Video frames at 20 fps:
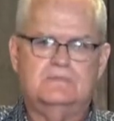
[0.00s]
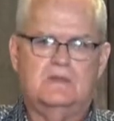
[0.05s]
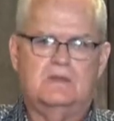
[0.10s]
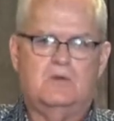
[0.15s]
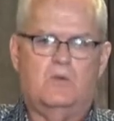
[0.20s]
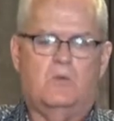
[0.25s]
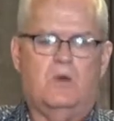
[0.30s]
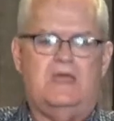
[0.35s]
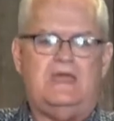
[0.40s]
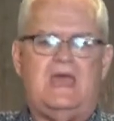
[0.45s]

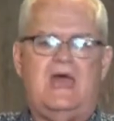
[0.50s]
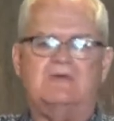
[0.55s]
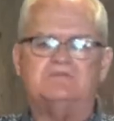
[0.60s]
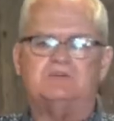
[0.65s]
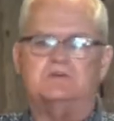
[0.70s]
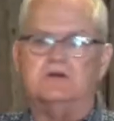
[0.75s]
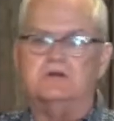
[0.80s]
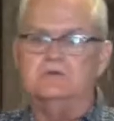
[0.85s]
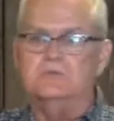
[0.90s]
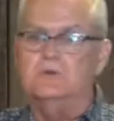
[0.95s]
We have
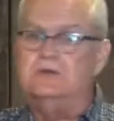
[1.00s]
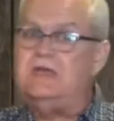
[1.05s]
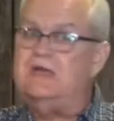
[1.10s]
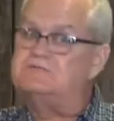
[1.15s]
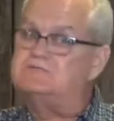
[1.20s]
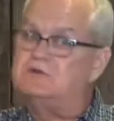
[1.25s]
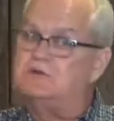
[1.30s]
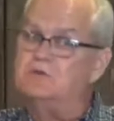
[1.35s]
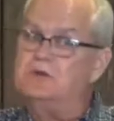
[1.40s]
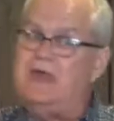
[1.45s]

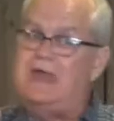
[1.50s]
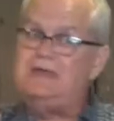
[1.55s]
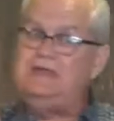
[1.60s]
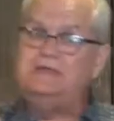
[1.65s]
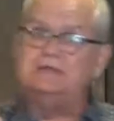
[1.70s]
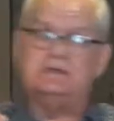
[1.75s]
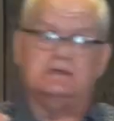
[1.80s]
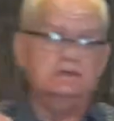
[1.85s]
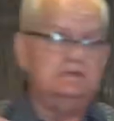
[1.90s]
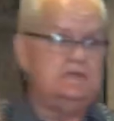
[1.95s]

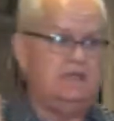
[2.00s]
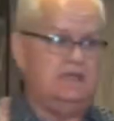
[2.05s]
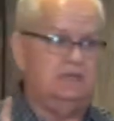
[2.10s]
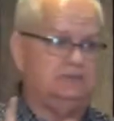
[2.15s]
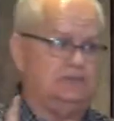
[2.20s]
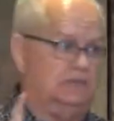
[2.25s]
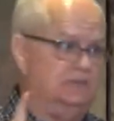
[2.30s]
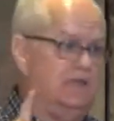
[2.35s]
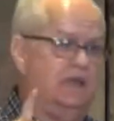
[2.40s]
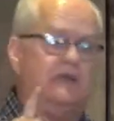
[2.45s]
created a condition. Now,